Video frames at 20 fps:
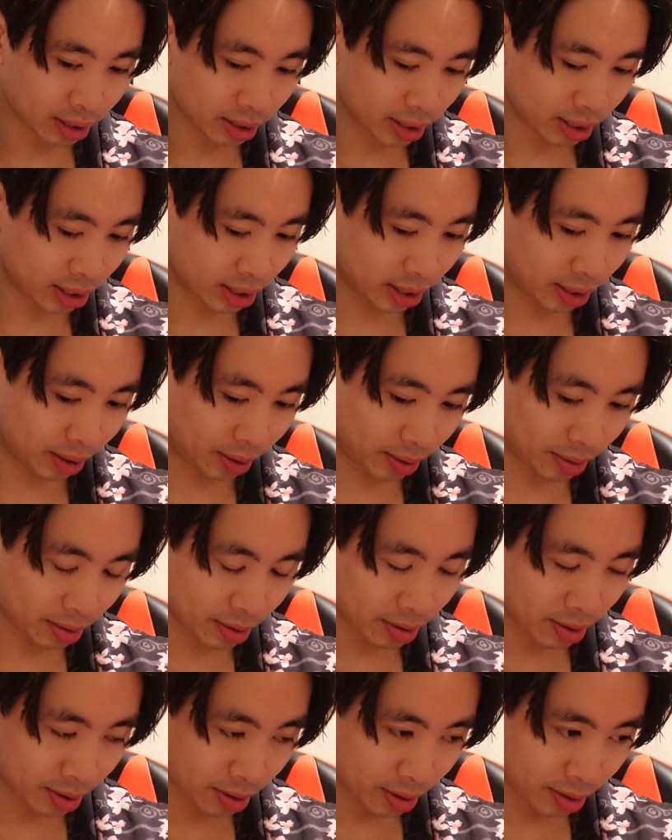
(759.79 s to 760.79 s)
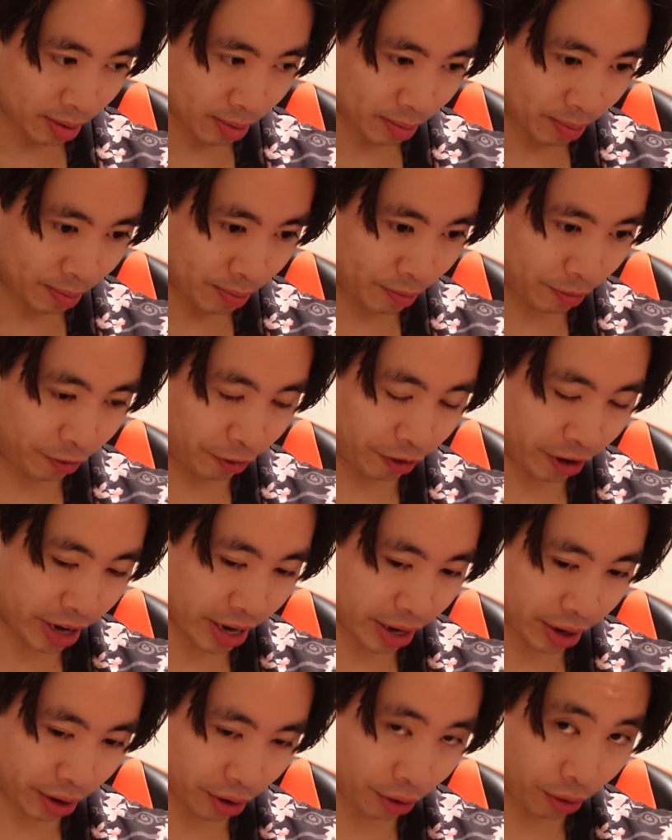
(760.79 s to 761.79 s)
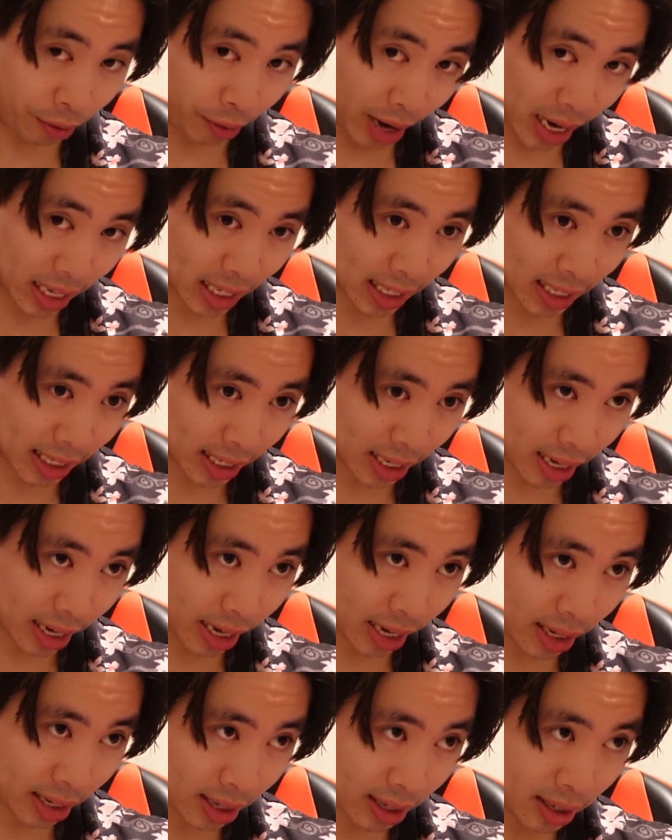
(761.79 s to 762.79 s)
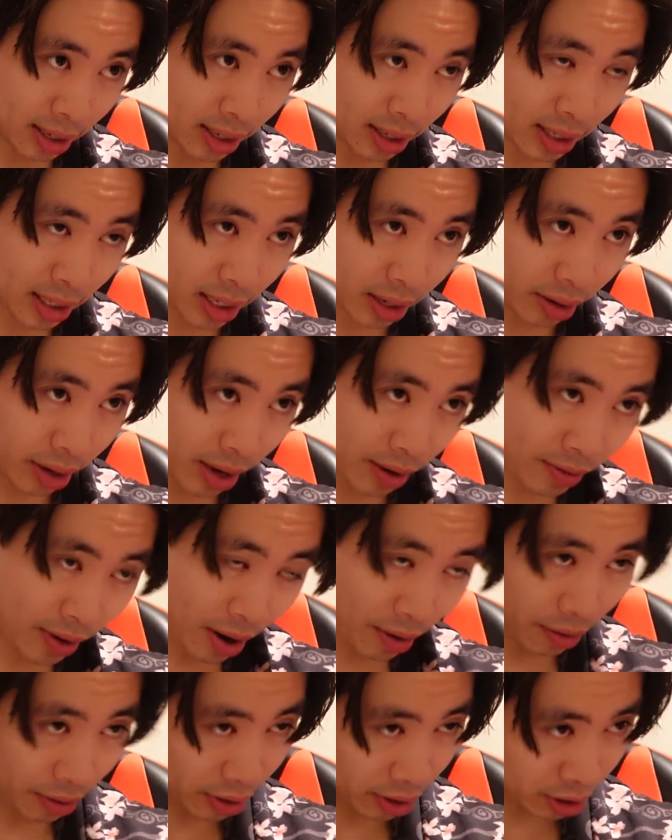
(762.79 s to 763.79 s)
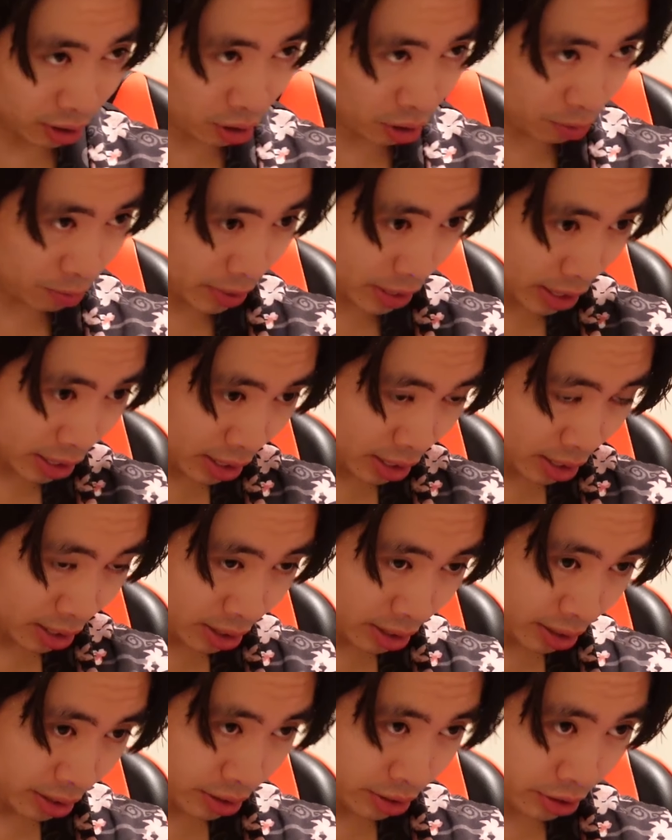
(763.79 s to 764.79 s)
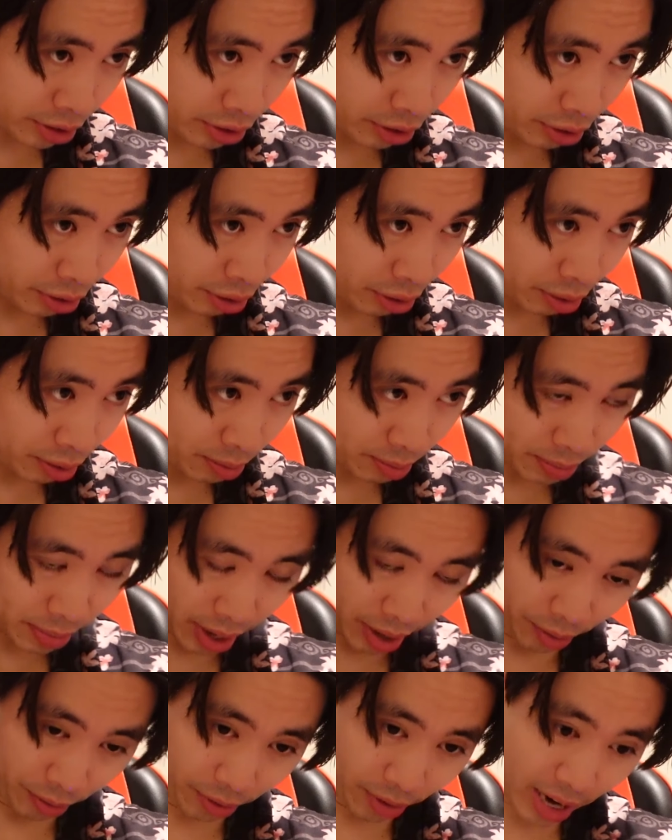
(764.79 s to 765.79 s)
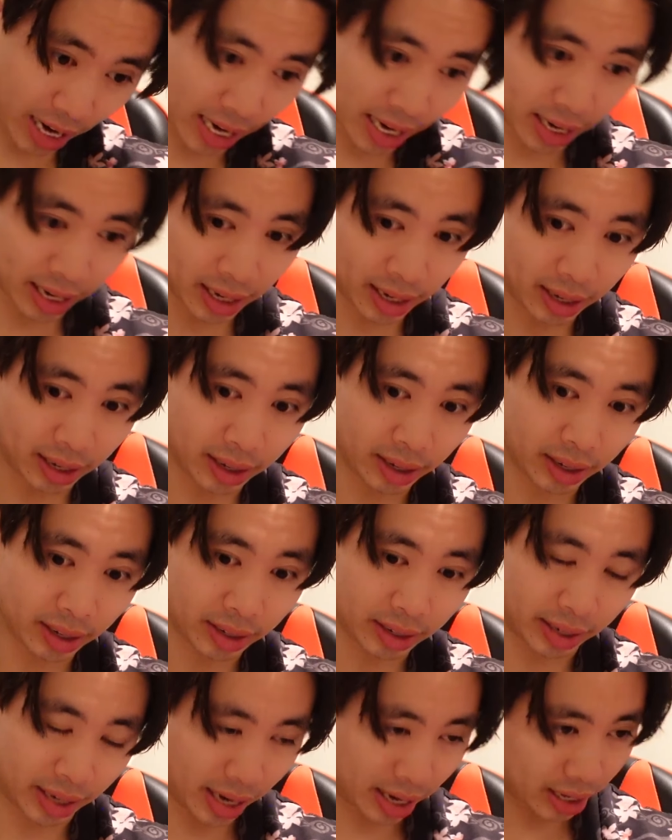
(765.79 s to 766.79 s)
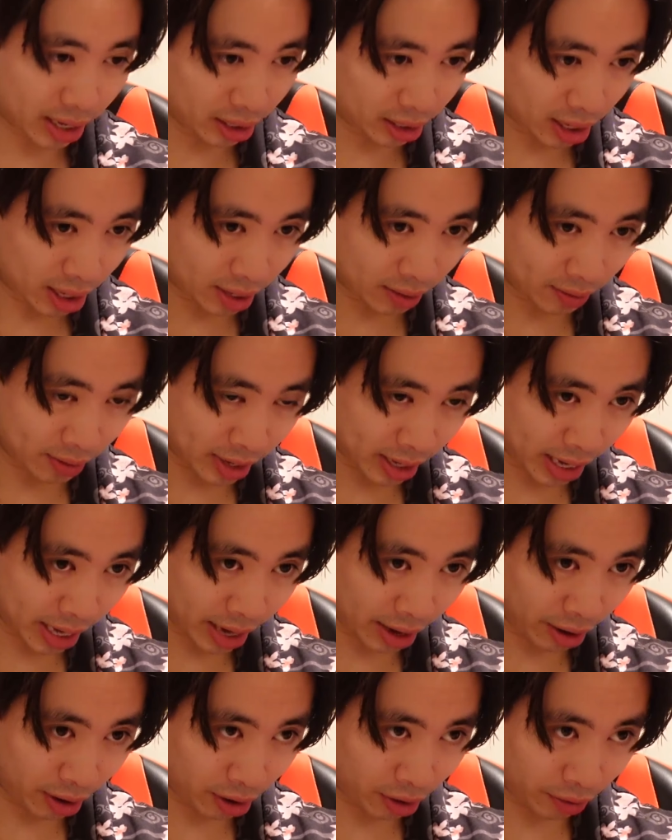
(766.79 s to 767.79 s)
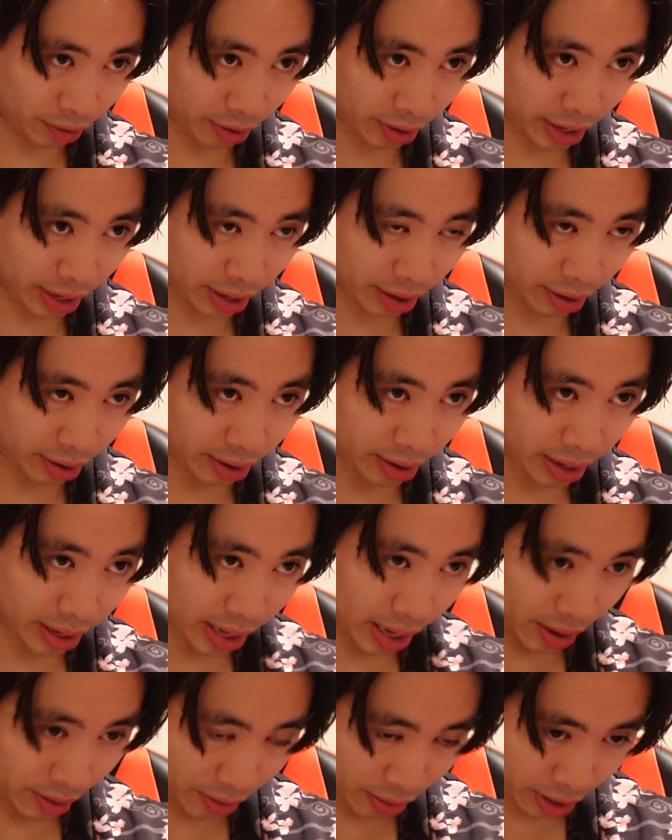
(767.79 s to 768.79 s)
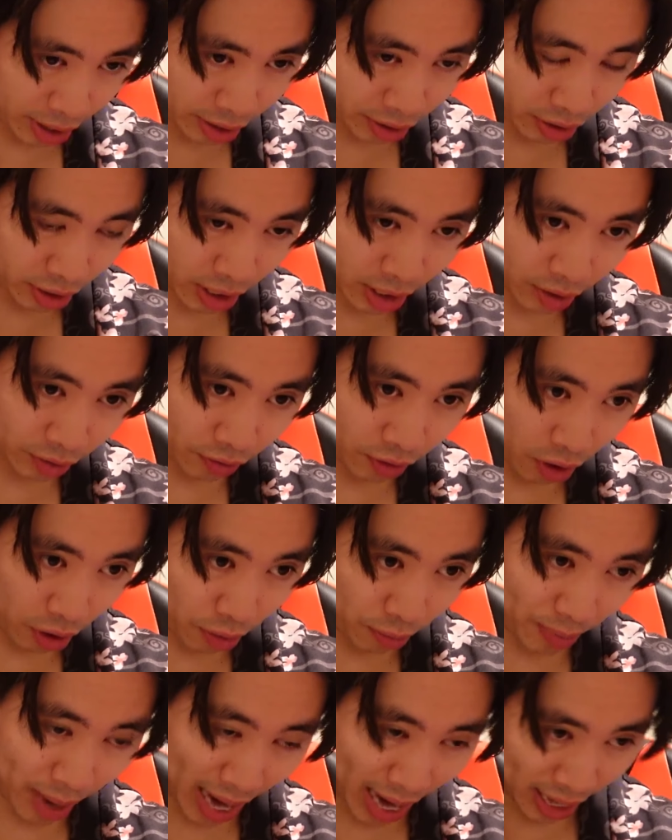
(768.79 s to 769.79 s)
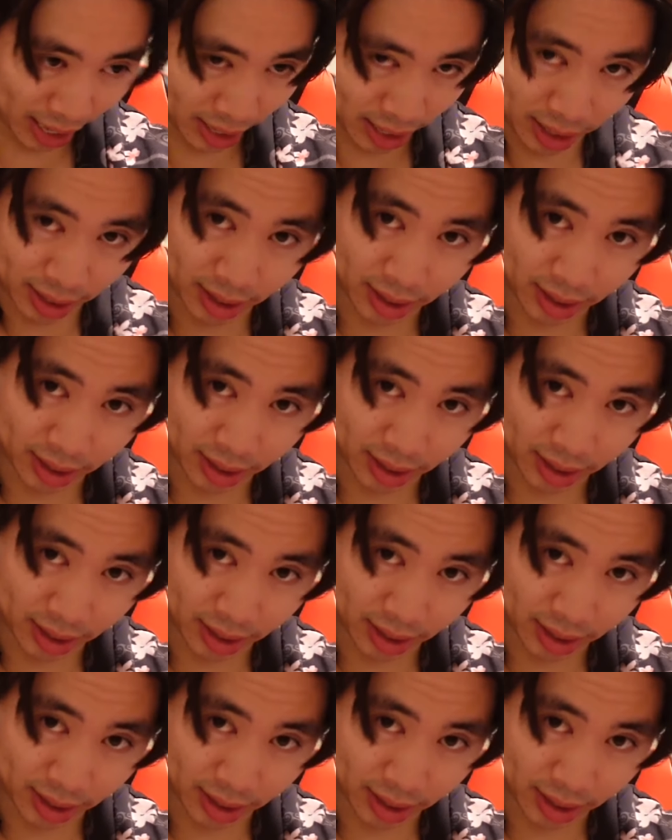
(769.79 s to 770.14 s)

the rear right side. So if I were to comb it to my right, then a lot of the hair over here, it would just fall back